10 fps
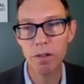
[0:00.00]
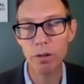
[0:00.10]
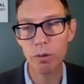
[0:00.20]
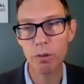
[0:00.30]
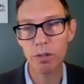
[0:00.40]
the
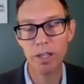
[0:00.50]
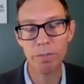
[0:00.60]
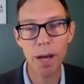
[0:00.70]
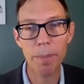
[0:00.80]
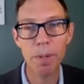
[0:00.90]
cruelty
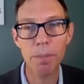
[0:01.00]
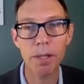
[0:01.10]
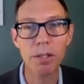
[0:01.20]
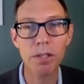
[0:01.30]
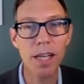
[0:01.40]
of puppy
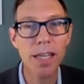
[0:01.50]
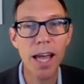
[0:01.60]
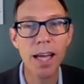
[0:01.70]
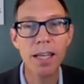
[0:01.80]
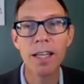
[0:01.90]
mills, and
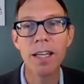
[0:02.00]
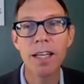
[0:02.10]
yet